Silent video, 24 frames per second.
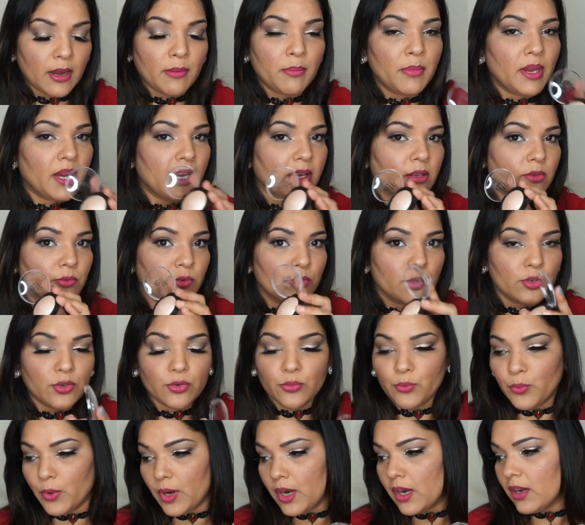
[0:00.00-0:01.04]
can make it
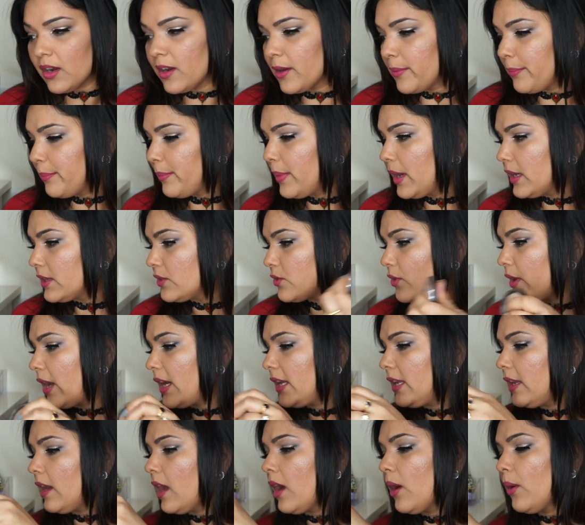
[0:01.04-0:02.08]
to work, but
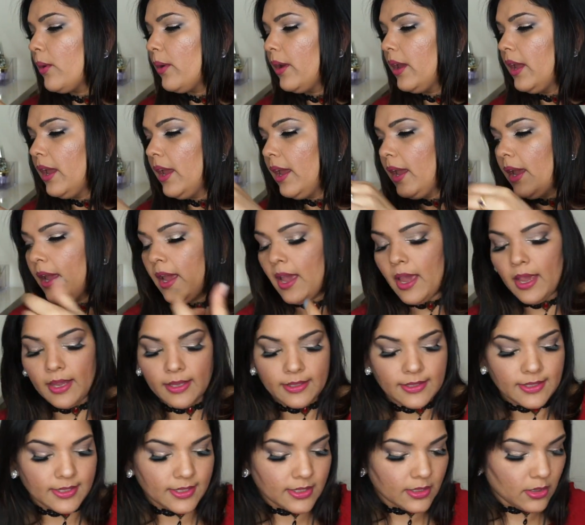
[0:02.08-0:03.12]
right now
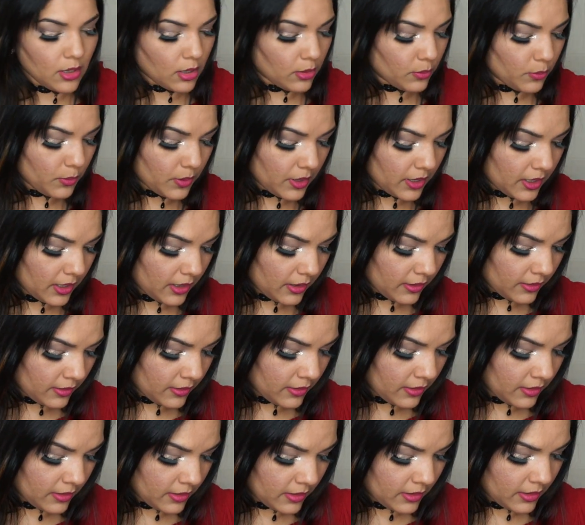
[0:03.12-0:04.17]
it's not working.
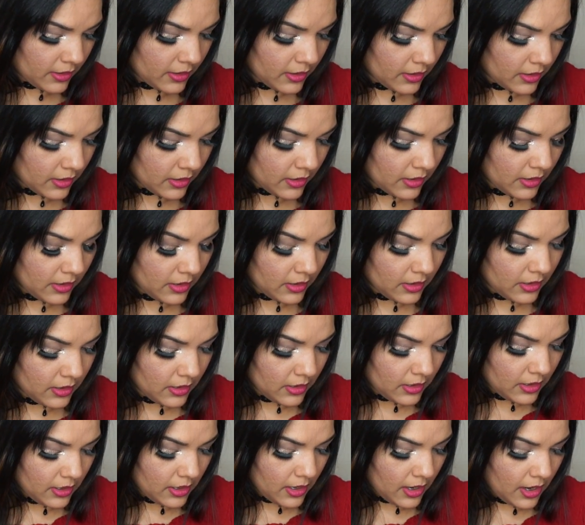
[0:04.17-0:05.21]

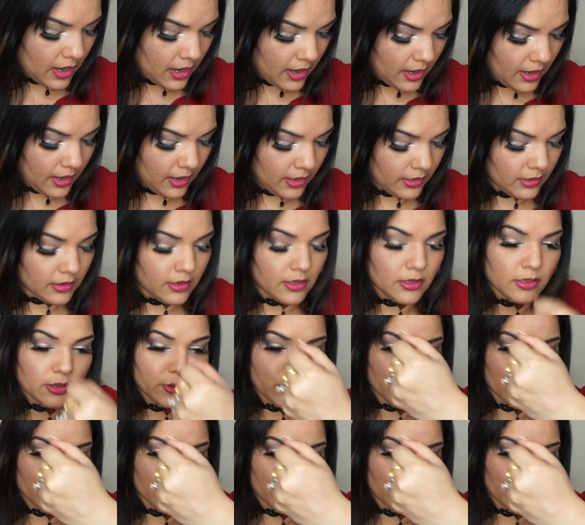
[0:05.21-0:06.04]
And the